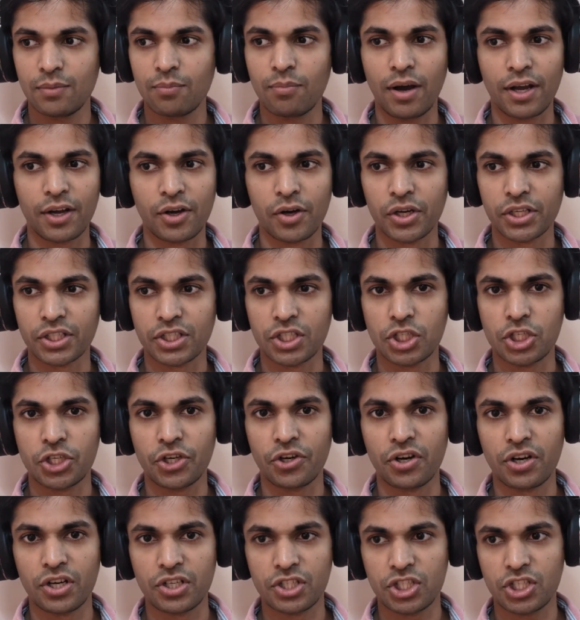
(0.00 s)
by going to
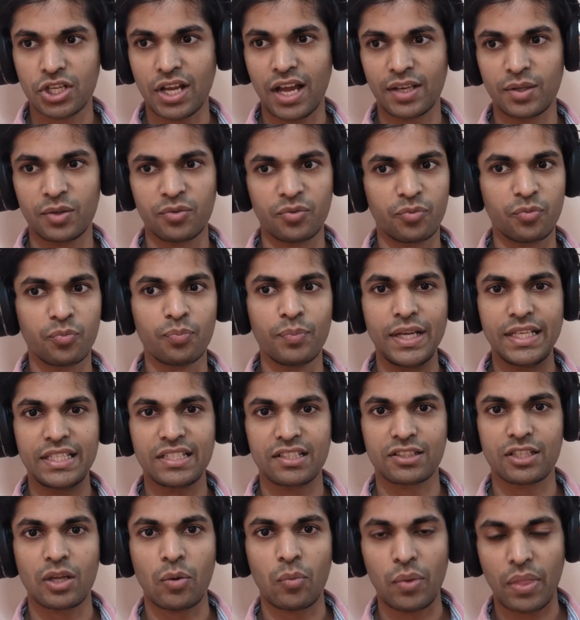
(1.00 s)
church and
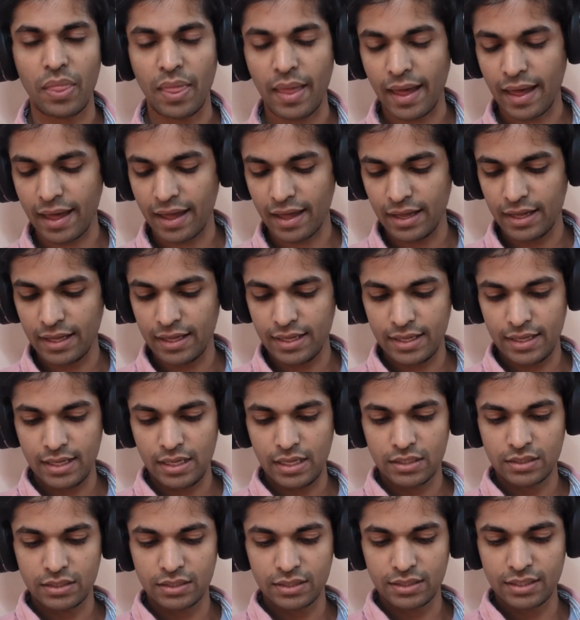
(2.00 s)
meeting someone there.
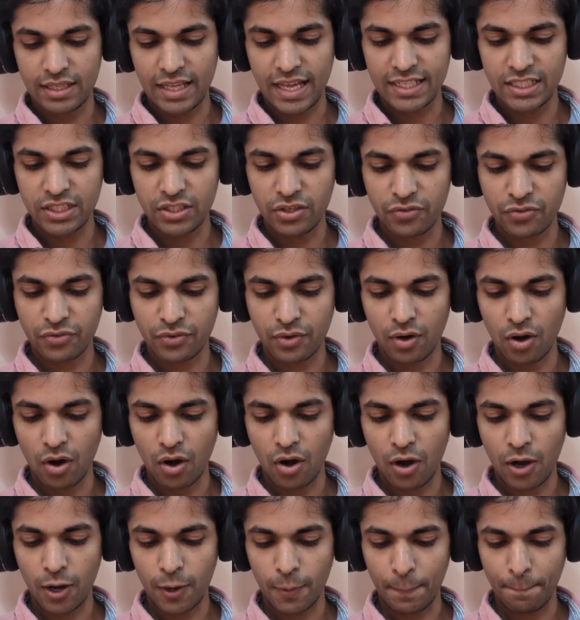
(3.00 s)
Then you've
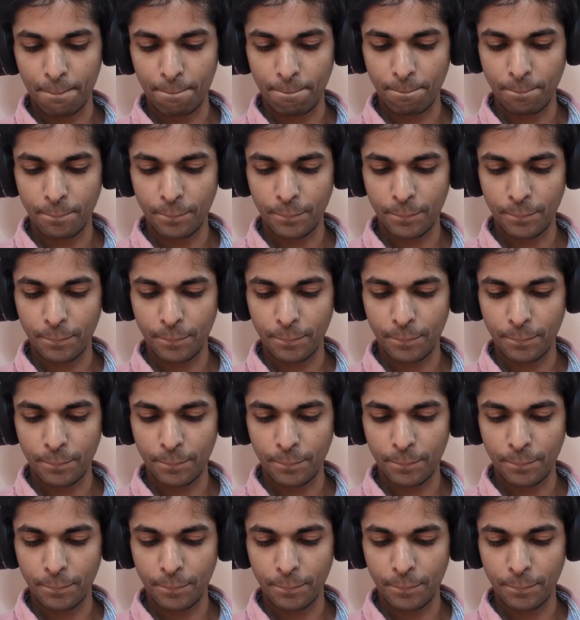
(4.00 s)
got